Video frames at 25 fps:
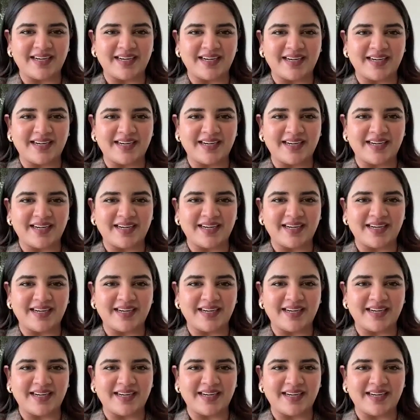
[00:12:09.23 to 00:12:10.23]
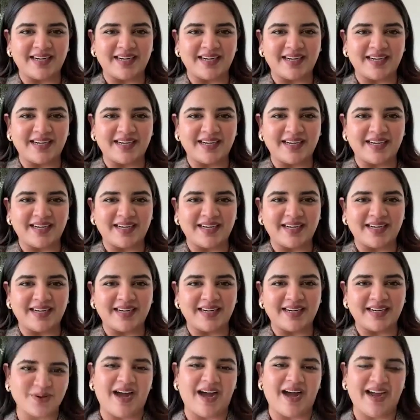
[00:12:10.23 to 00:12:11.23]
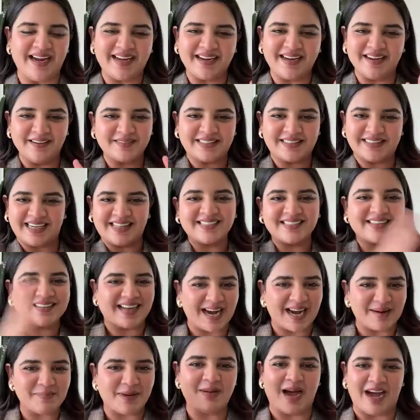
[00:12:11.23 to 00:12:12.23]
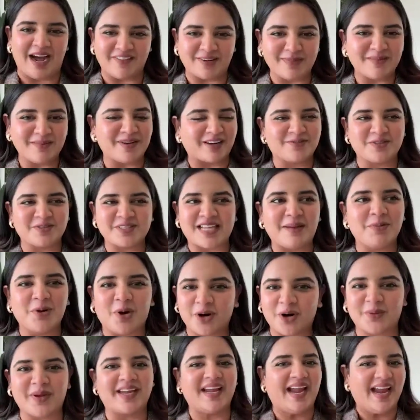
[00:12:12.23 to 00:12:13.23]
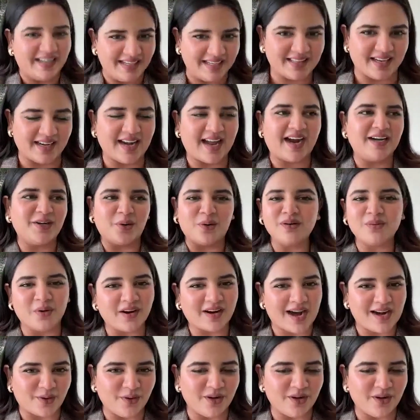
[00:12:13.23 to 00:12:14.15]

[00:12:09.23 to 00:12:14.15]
Okay, so till the time I'm having my breakfast, I'm not doing anything. Like I don't work at all.